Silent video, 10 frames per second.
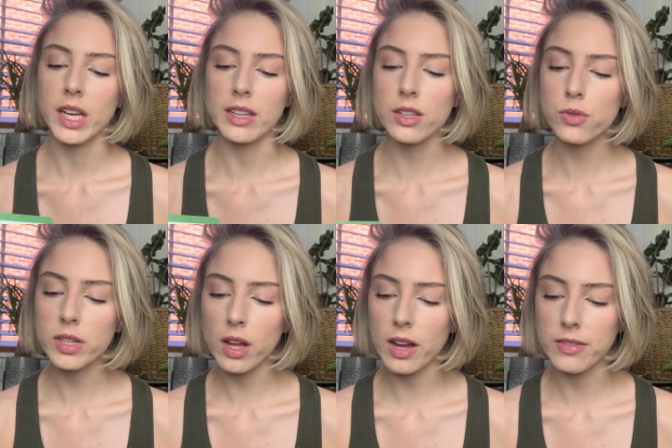that's
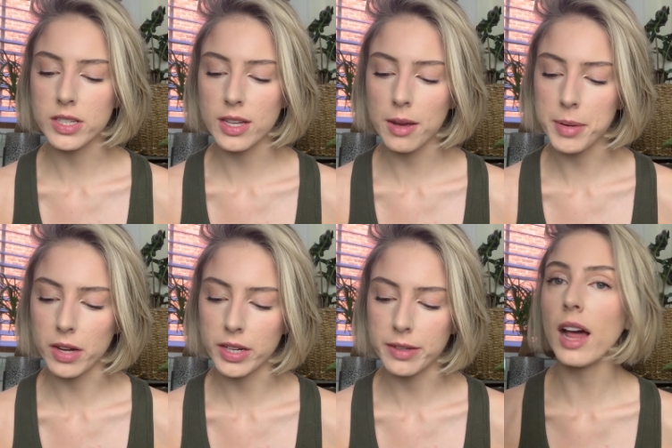really all I have to say
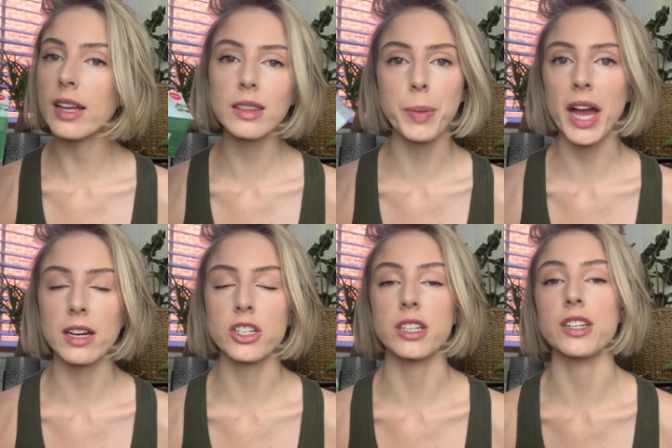about it. I like the
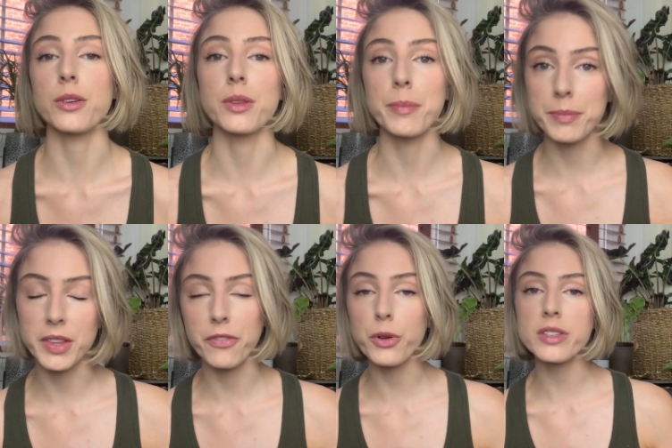packaging too.
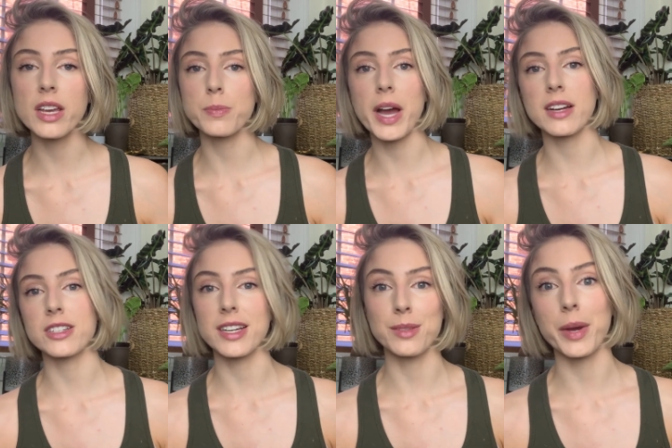The full-size
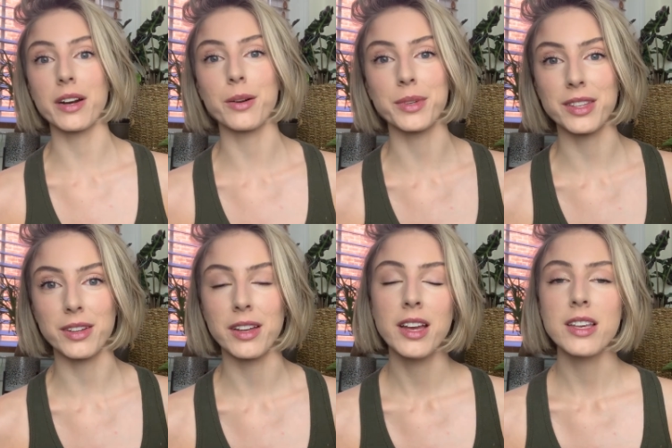packaging is better with
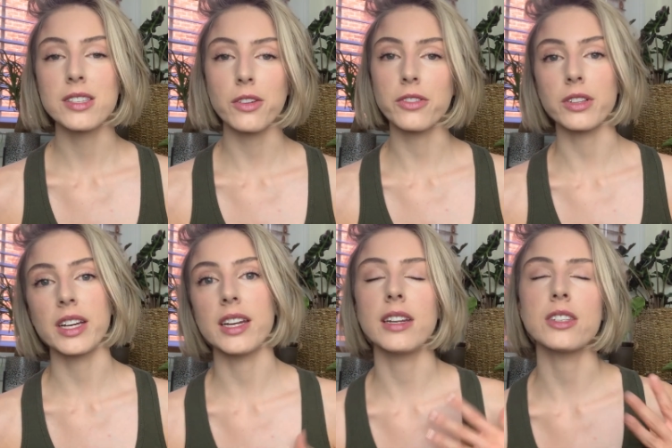the silver
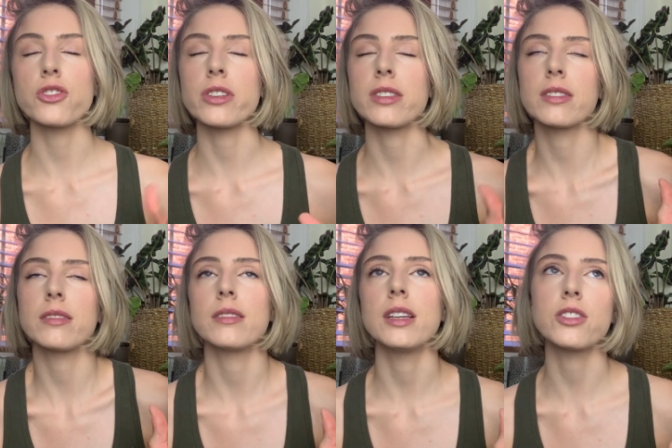lid. It
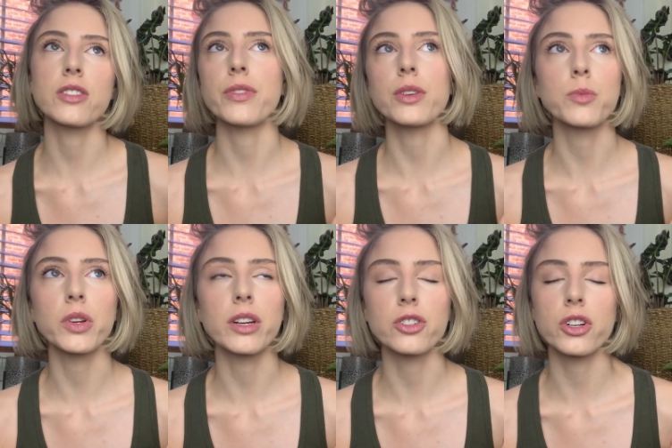just feels more
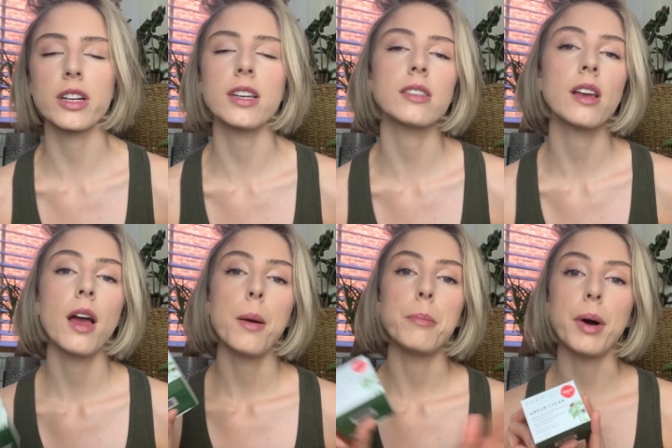luxurious,
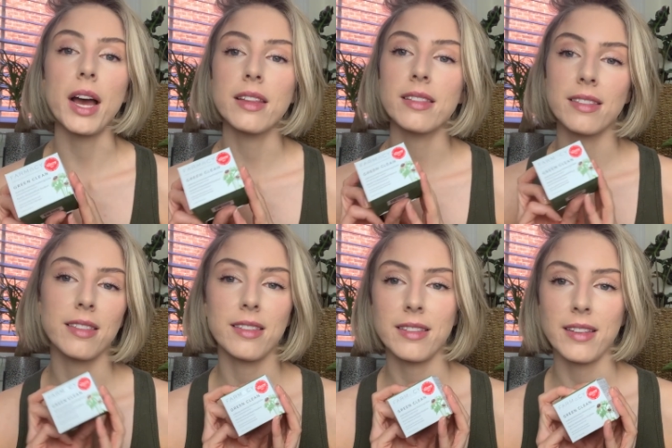but
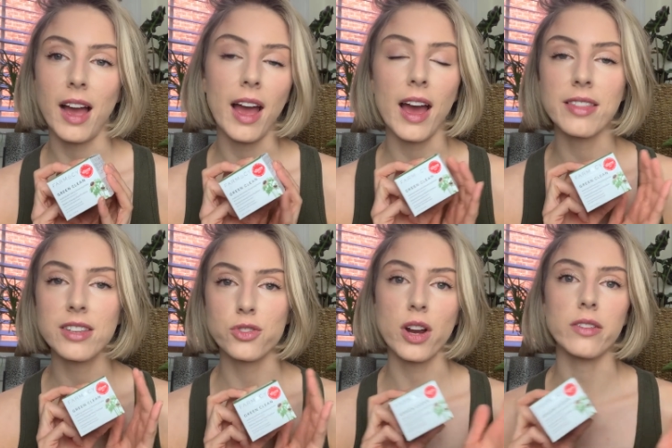I had
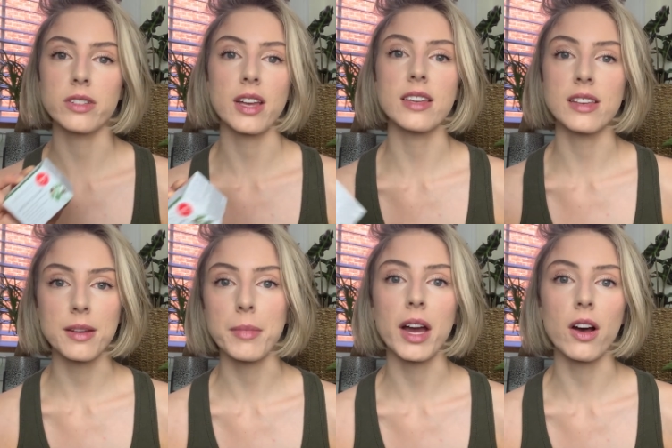this travel size
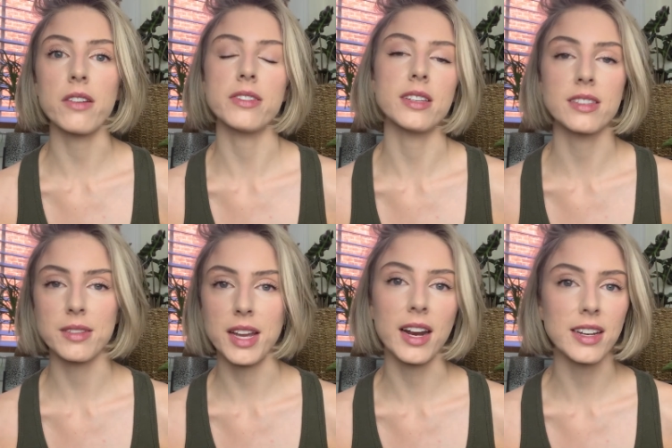in my office
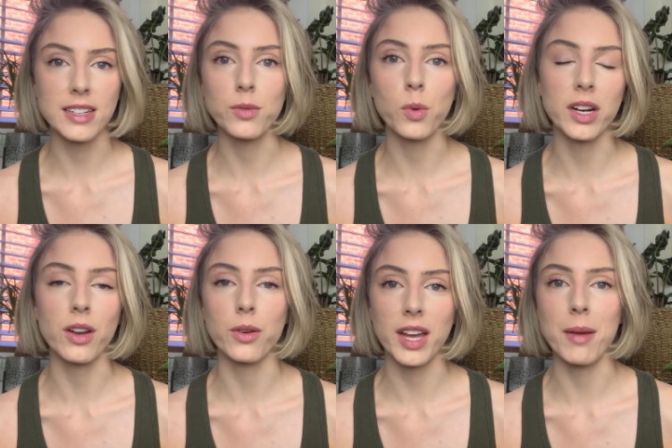and I didn't want to
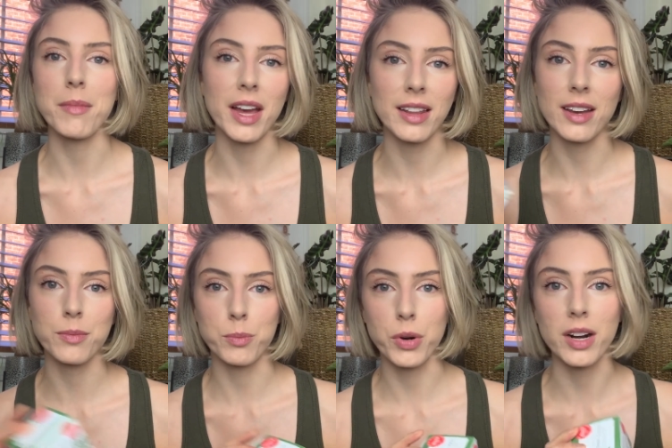go get my like
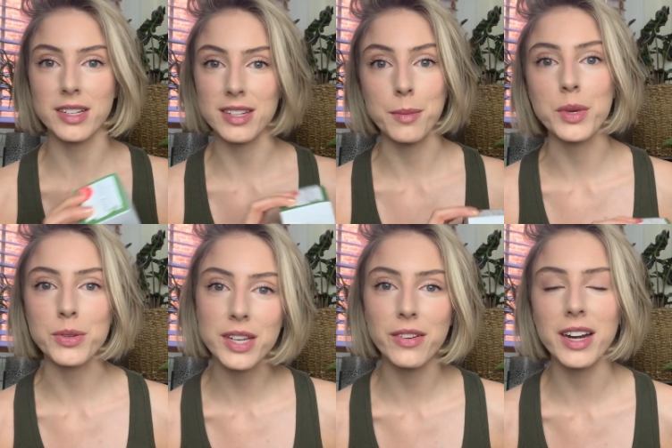products that I'm
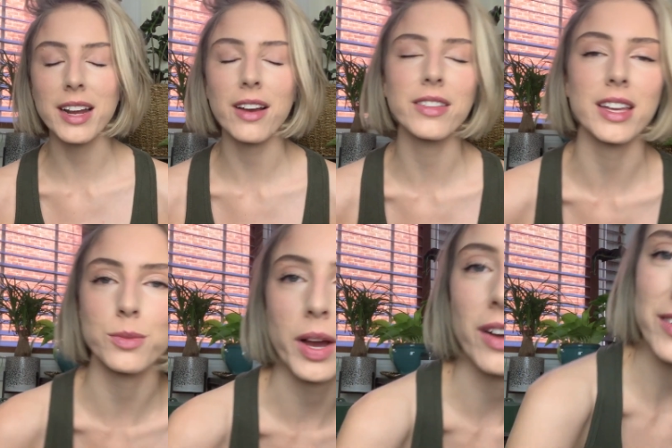using right now. That's
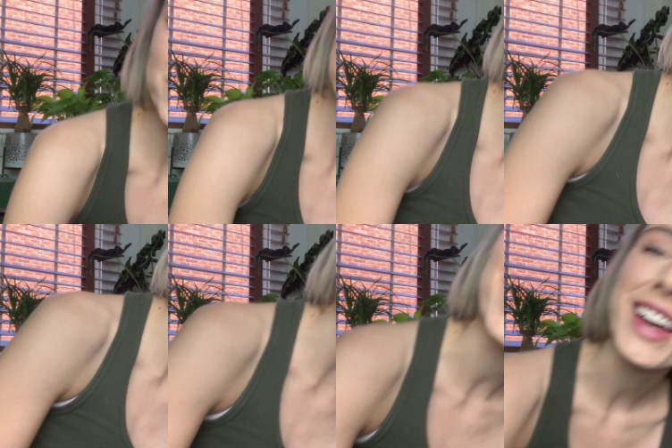why all of these are new.